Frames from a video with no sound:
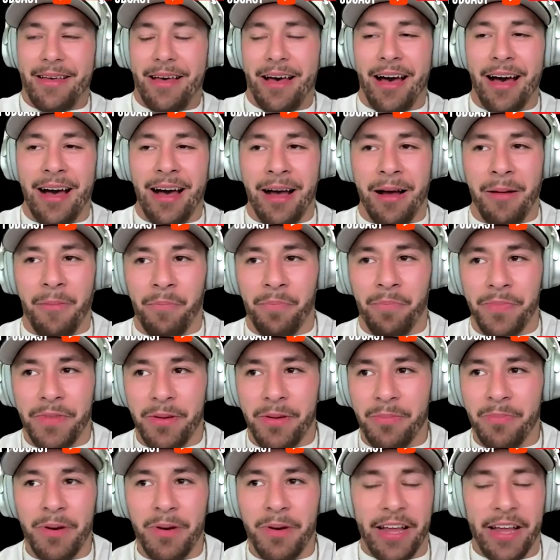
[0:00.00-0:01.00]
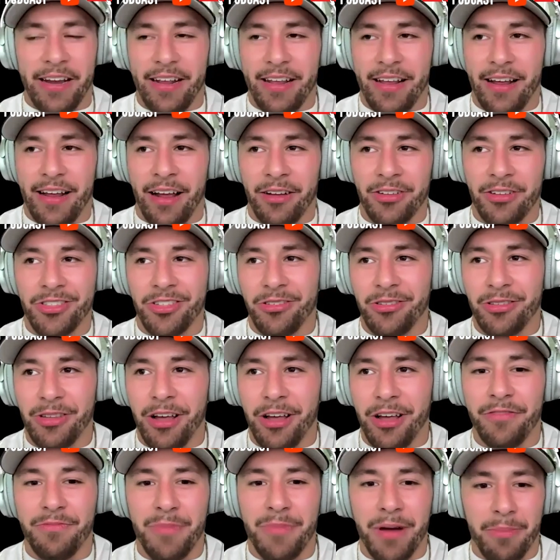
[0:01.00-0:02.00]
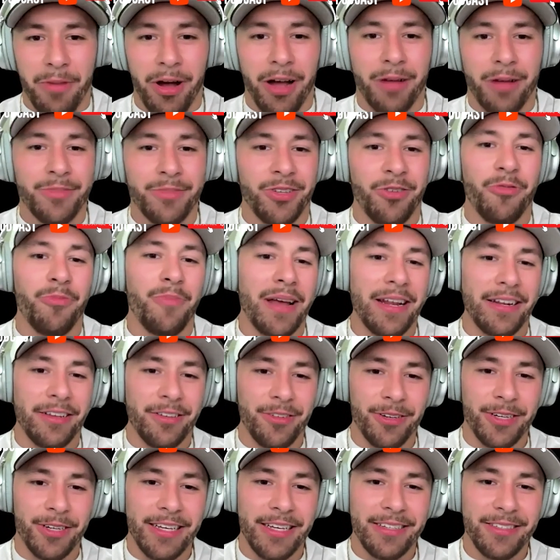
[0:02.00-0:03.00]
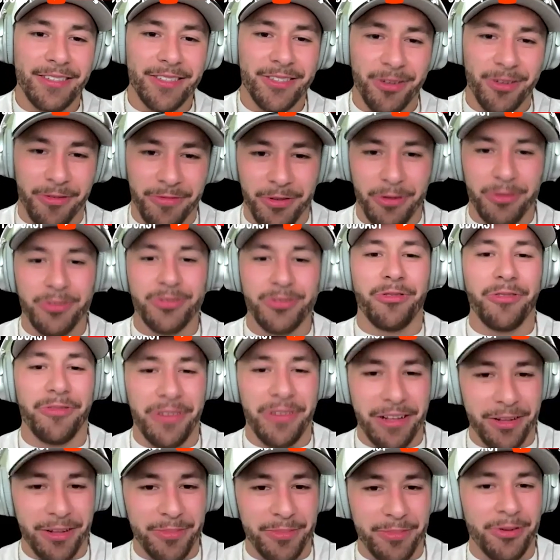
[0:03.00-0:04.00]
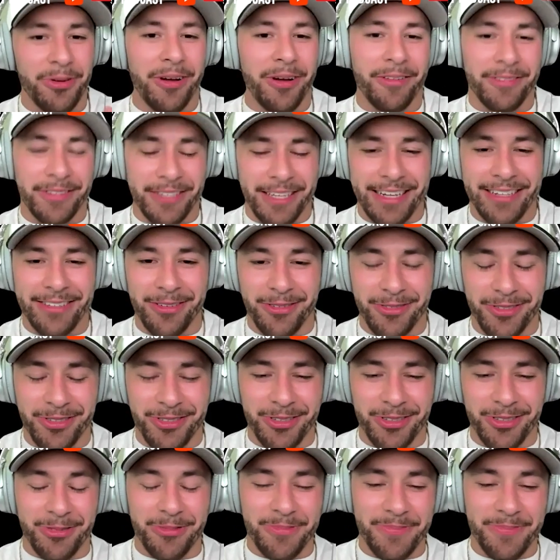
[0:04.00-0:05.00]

But I also love my mom's homemade cookies. So if those are available, I'll take those too.